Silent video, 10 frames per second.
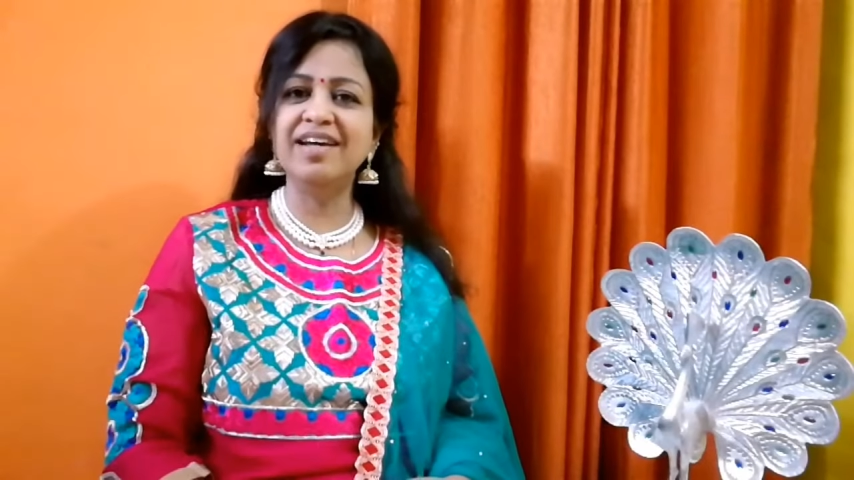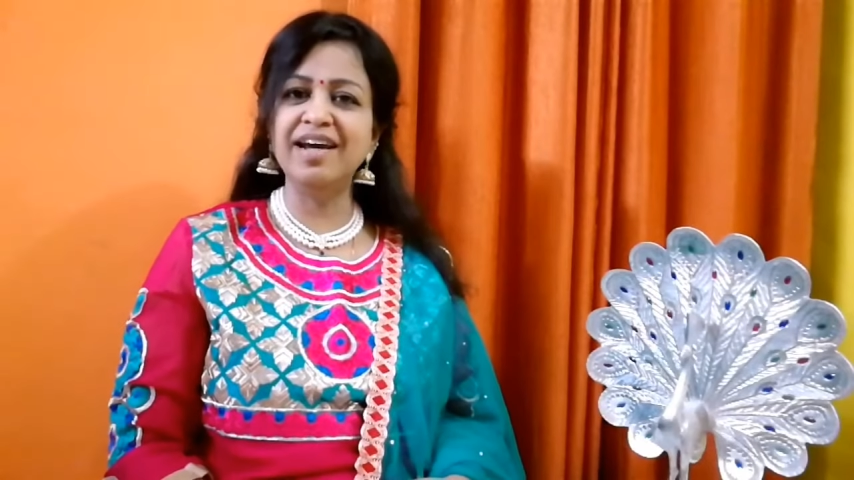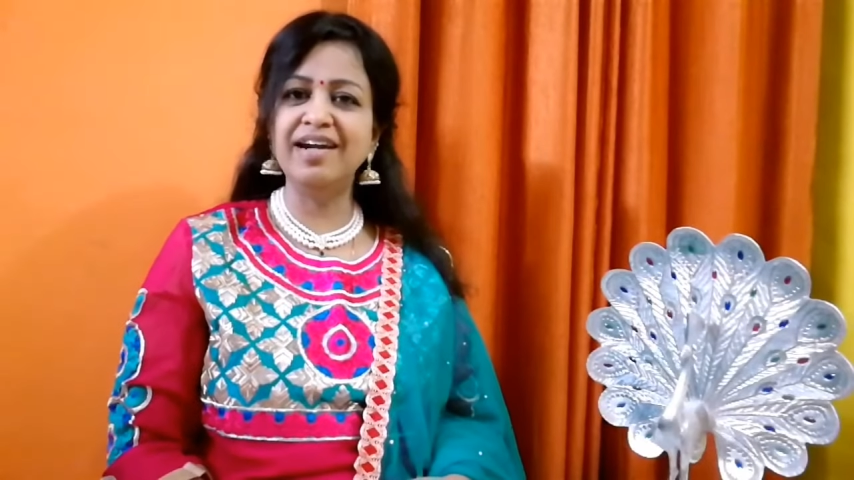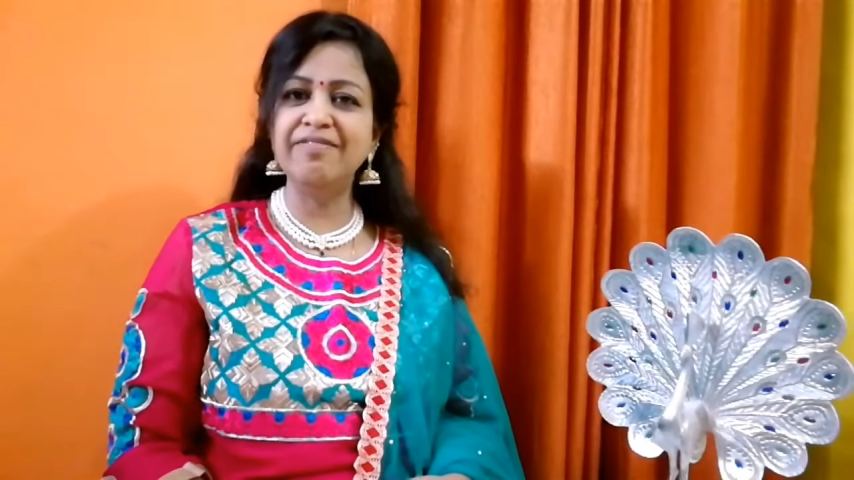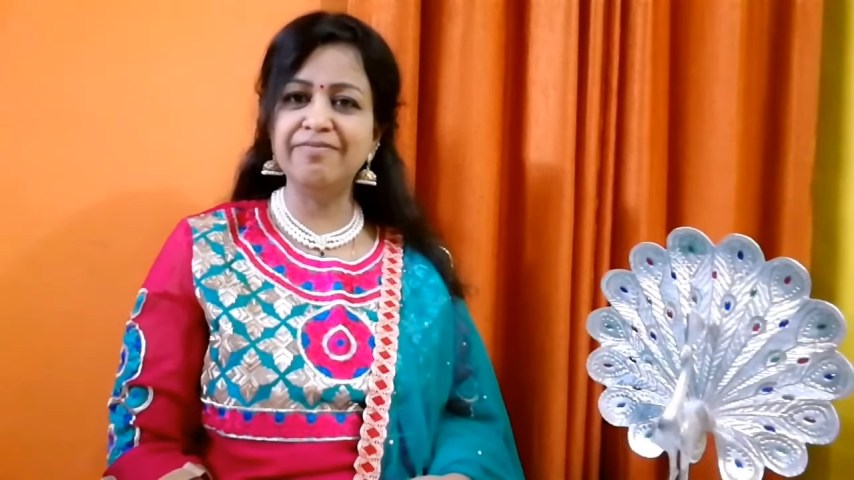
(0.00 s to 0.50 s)

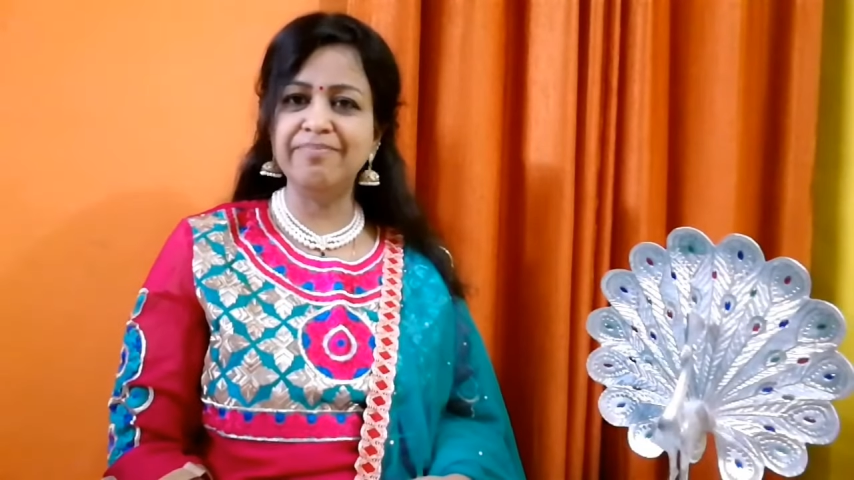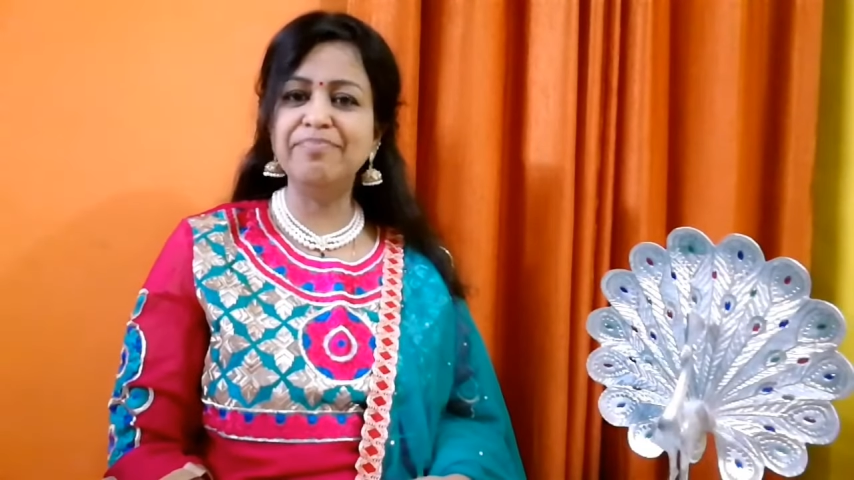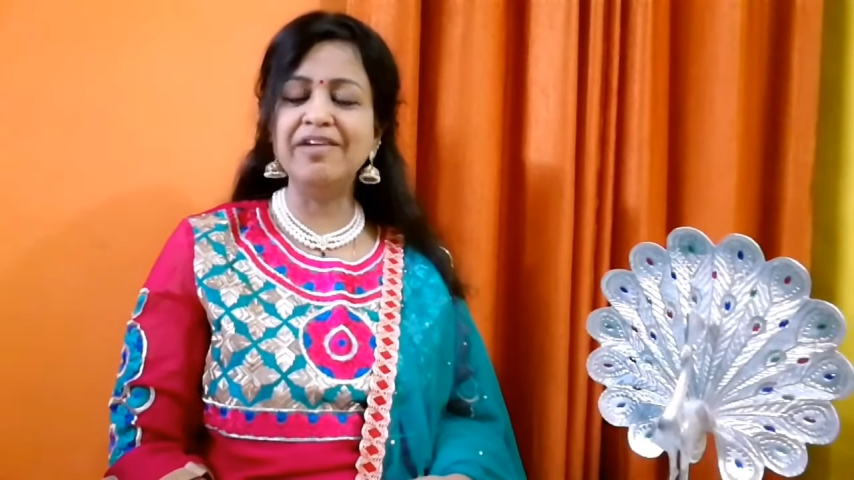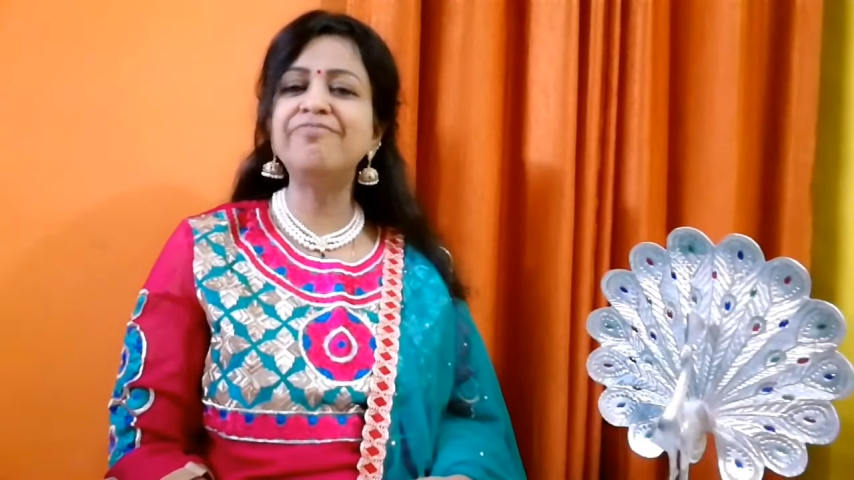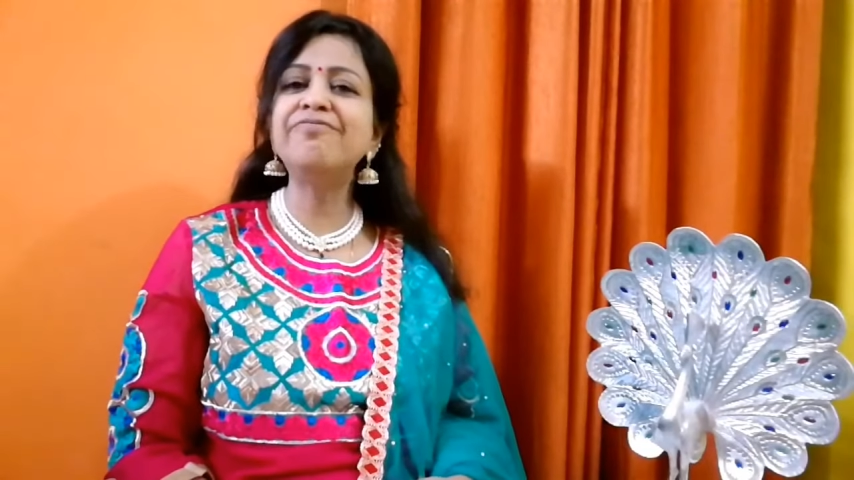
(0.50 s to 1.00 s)
the negative
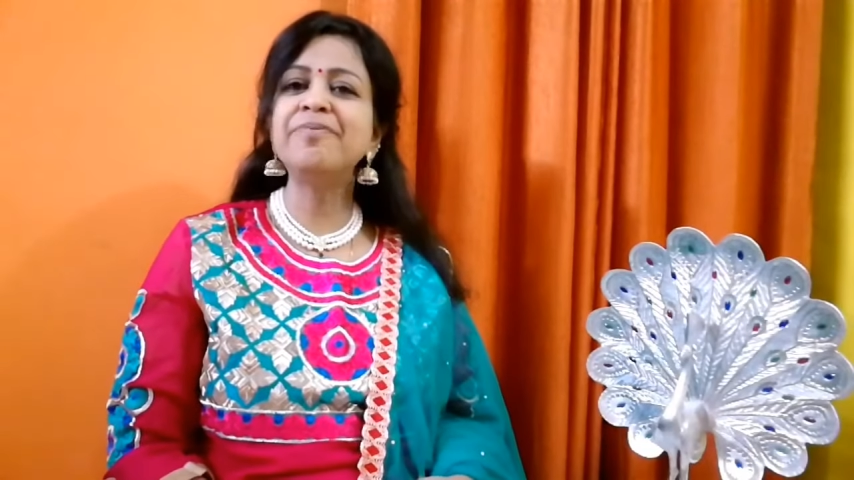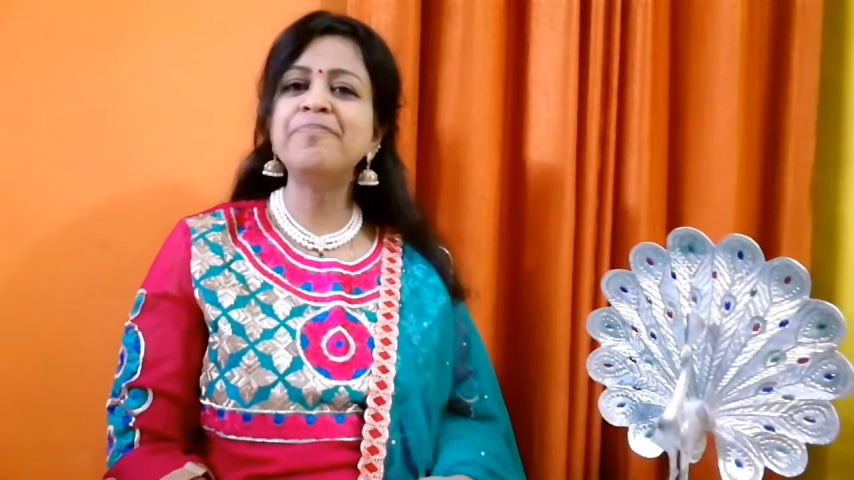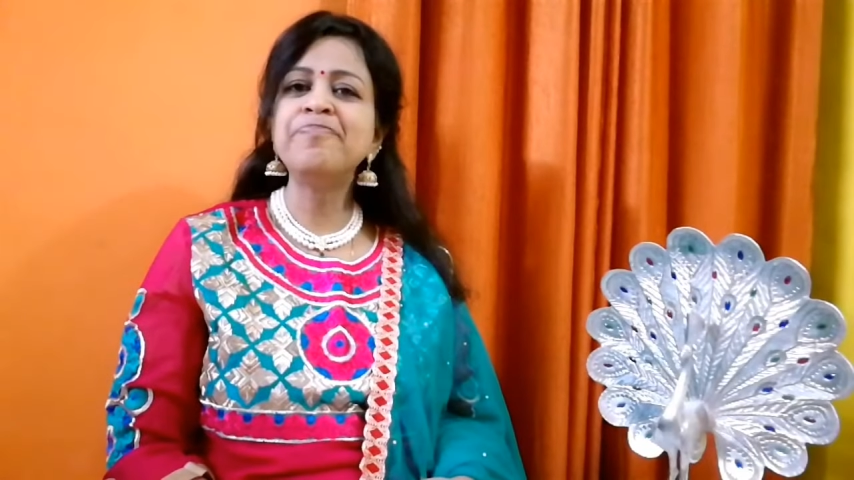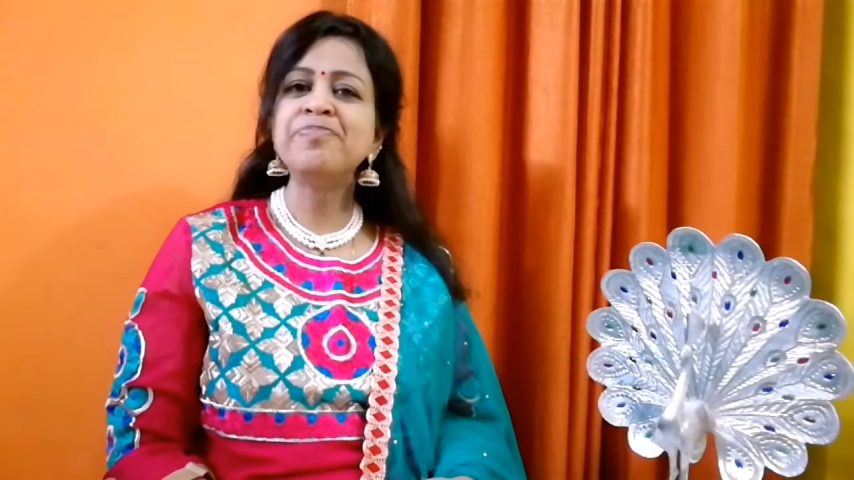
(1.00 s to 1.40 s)
belief.